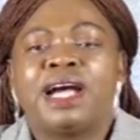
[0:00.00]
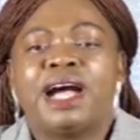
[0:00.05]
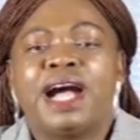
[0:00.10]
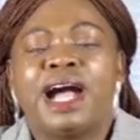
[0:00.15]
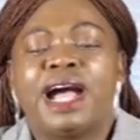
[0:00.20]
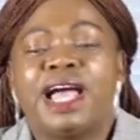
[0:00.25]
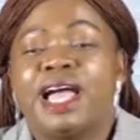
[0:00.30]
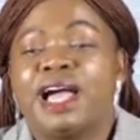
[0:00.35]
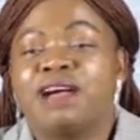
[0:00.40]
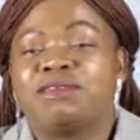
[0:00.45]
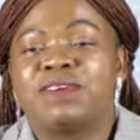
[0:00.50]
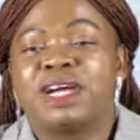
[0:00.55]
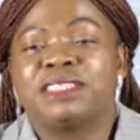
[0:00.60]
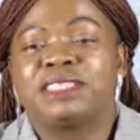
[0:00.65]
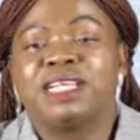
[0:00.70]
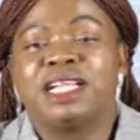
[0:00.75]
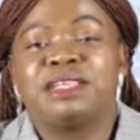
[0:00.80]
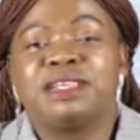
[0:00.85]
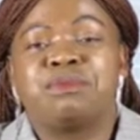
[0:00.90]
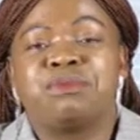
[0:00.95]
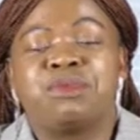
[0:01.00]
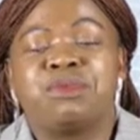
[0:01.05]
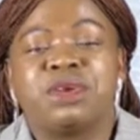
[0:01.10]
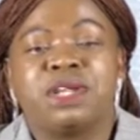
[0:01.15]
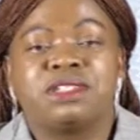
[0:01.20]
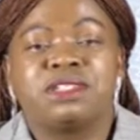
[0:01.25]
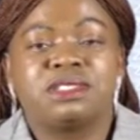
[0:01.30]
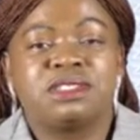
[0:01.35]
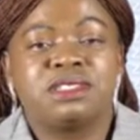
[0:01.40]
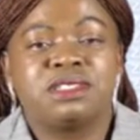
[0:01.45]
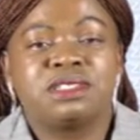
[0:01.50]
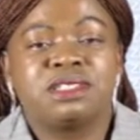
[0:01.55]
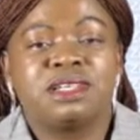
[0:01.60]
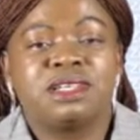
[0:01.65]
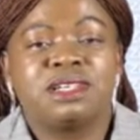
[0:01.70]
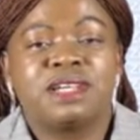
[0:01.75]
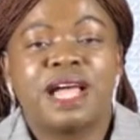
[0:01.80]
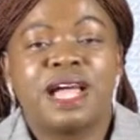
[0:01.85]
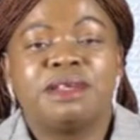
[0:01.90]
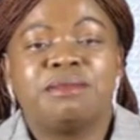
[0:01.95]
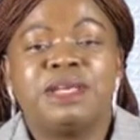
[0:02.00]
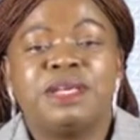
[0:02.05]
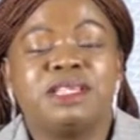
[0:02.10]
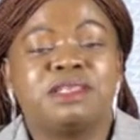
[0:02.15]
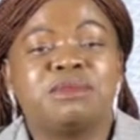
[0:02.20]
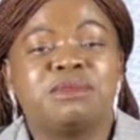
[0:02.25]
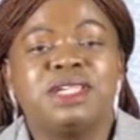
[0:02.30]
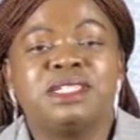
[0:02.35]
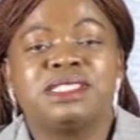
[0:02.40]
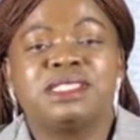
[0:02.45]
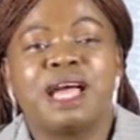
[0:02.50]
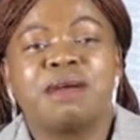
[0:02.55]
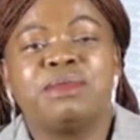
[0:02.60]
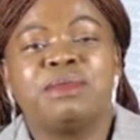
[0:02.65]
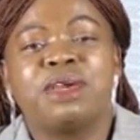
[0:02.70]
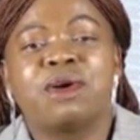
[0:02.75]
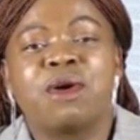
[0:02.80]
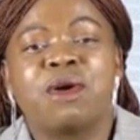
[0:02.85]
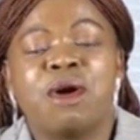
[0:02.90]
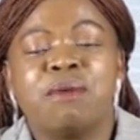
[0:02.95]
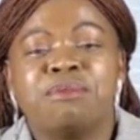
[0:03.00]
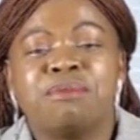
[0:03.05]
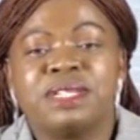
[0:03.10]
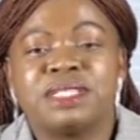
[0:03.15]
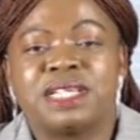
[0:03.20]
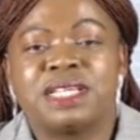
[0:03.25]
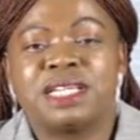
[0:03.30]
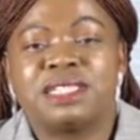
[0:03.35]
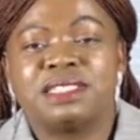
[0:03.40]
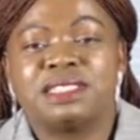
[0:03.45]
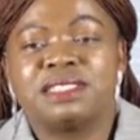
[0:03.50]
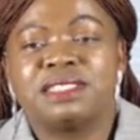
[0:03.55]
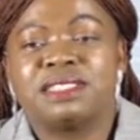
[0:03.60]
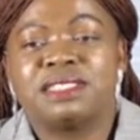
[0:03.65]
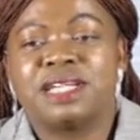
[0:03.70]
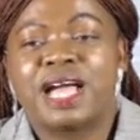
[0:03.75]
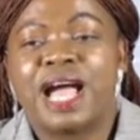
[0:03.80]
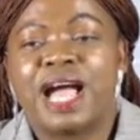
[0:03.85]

I have actually breached. It means I'm incompetent.